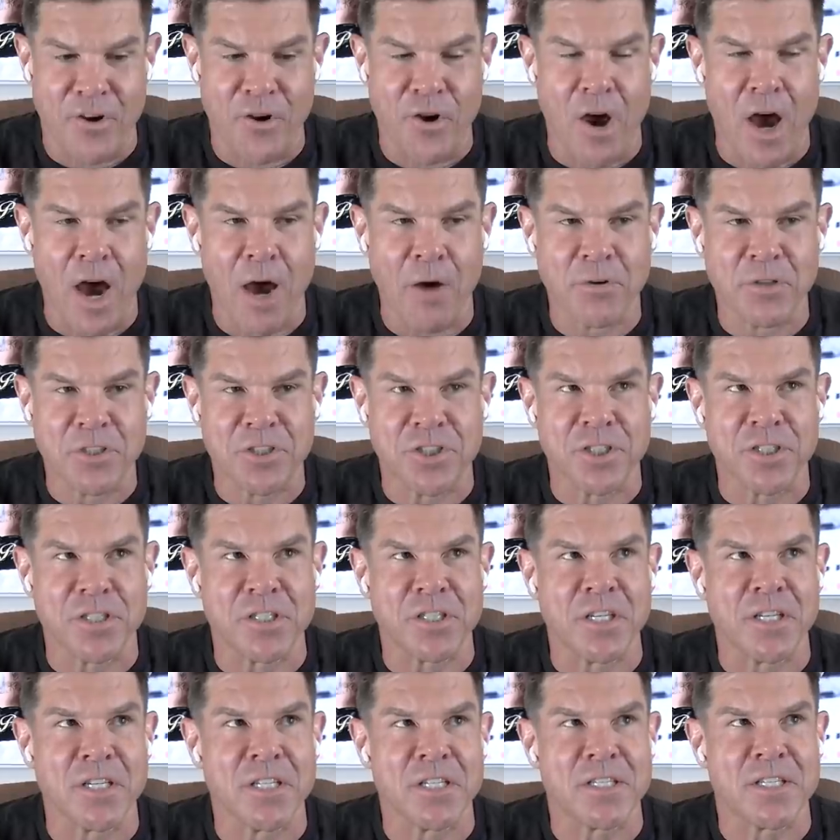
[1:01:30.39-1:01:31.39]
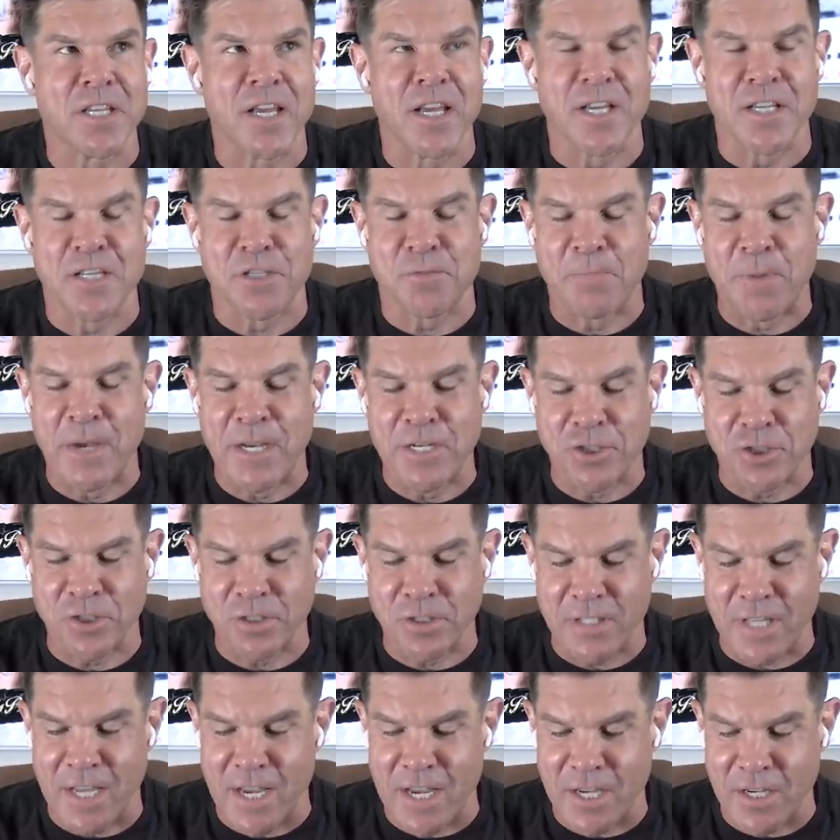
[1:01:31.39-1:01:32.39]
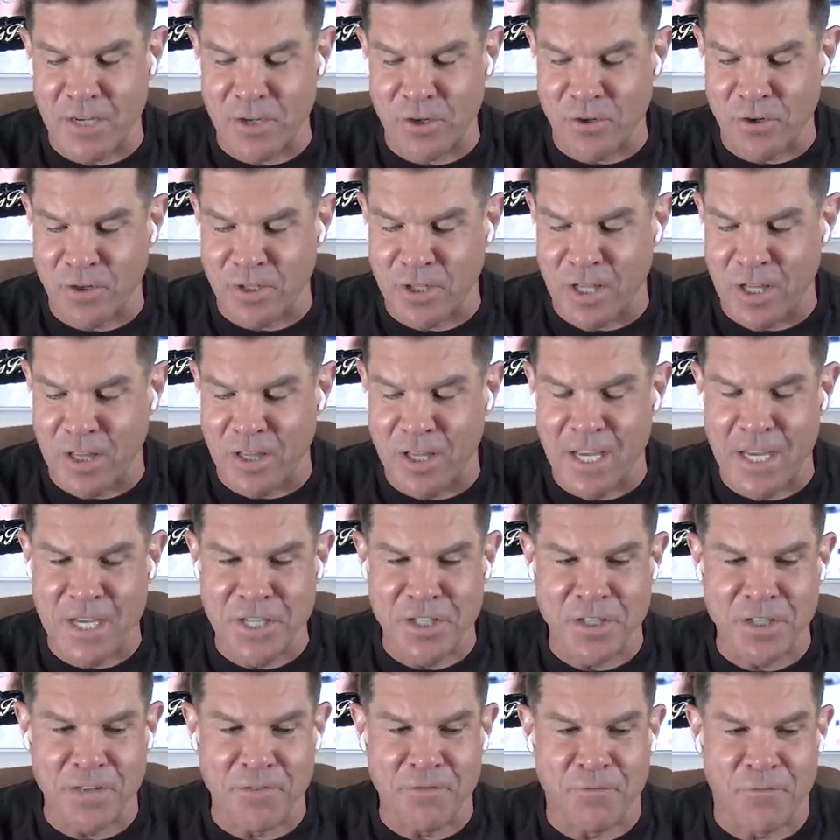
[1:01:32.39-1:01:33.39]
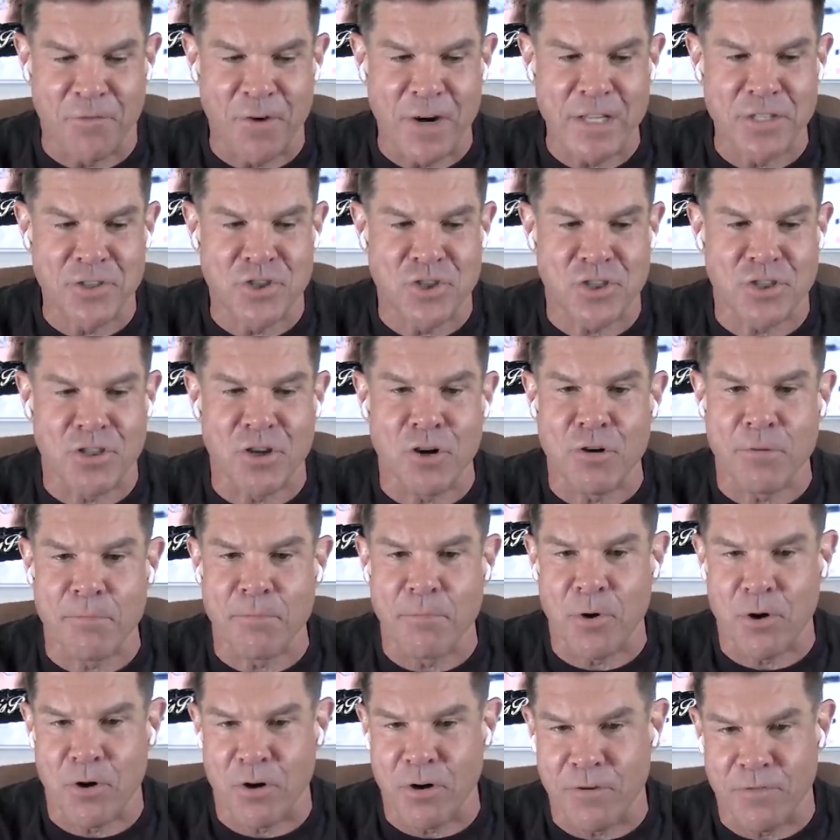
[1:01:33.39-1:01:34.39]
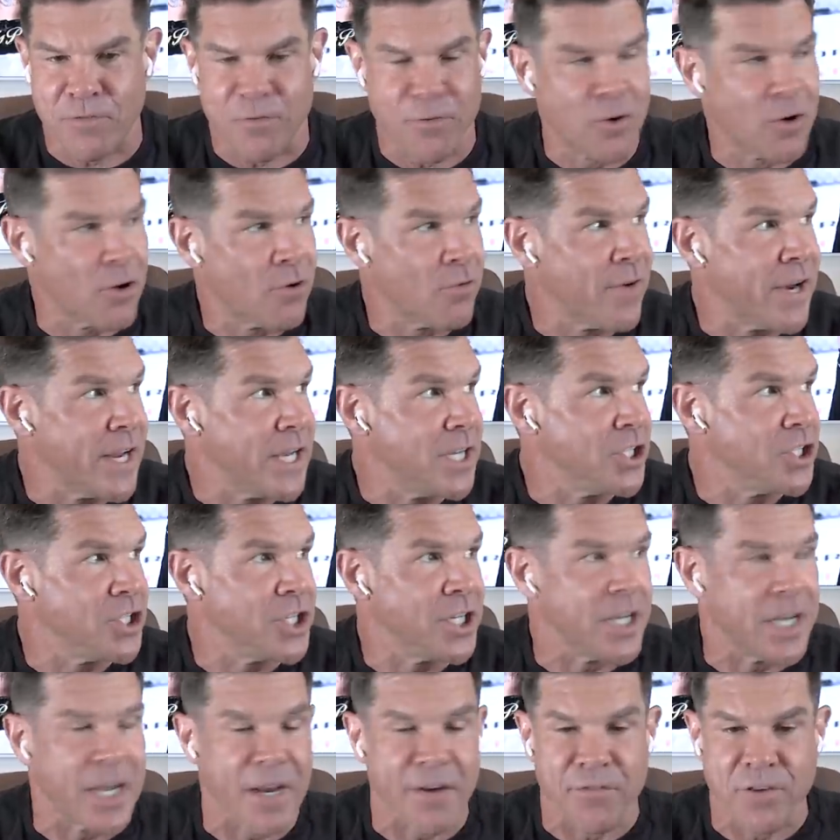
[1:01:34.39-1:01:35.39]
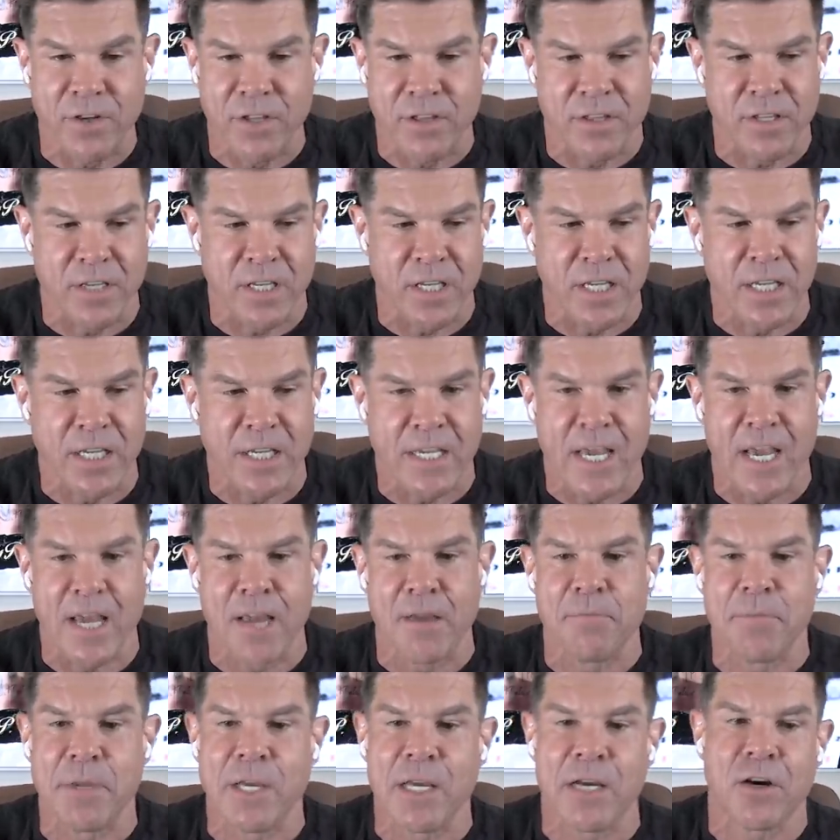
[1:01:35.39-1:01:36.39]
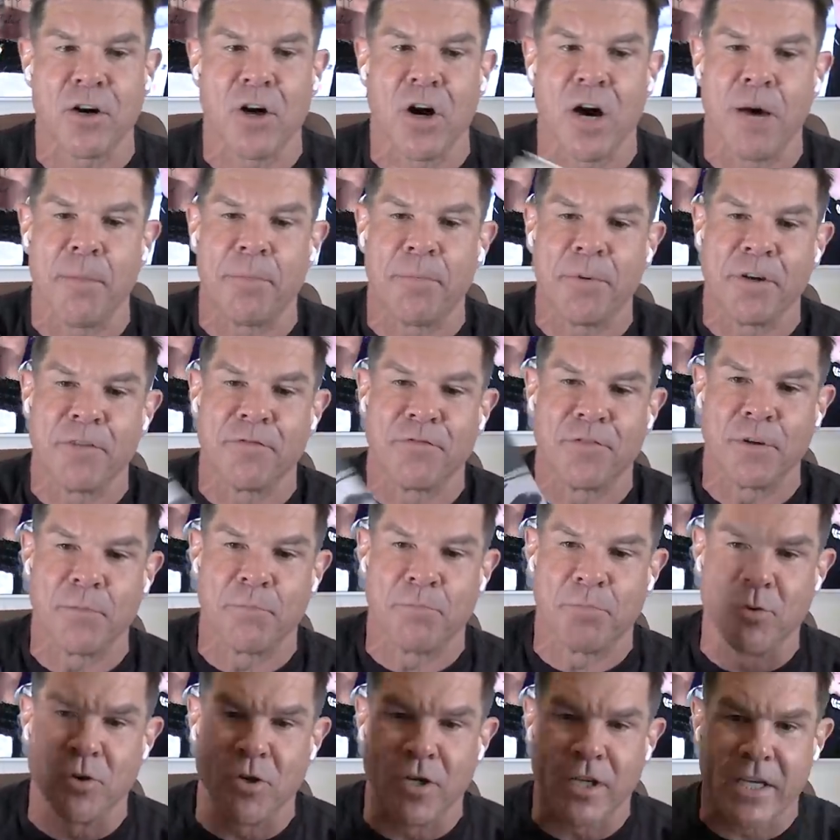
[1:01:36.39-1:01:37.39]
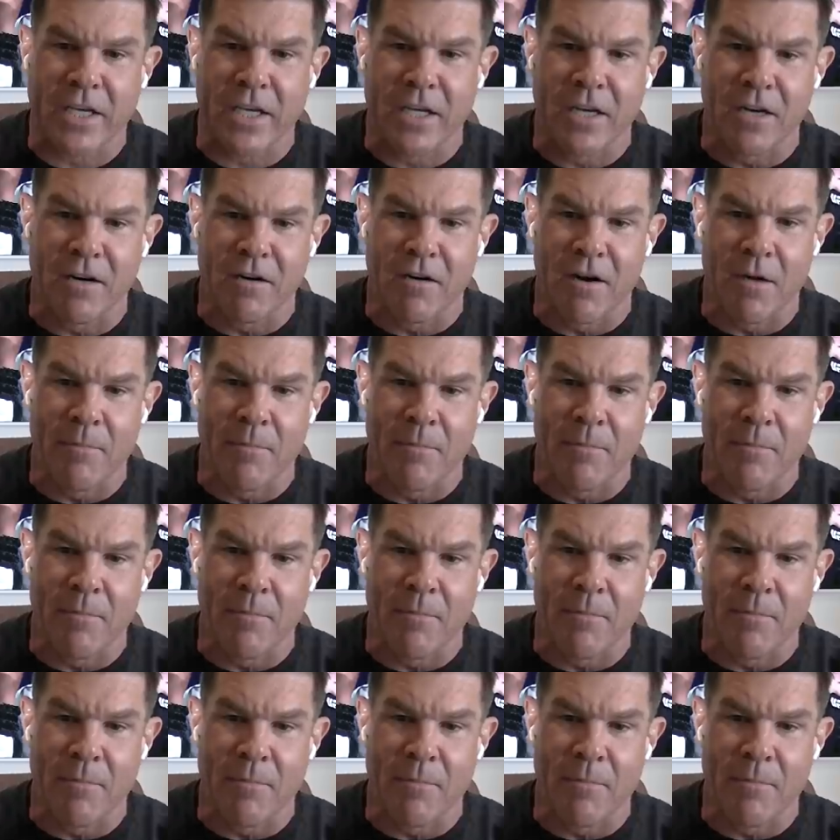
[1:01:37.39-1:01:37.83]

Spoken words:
No, I was just going to say a special thank you to the legend Fred Sternberg for arranging everything and getting me a copy of the book here.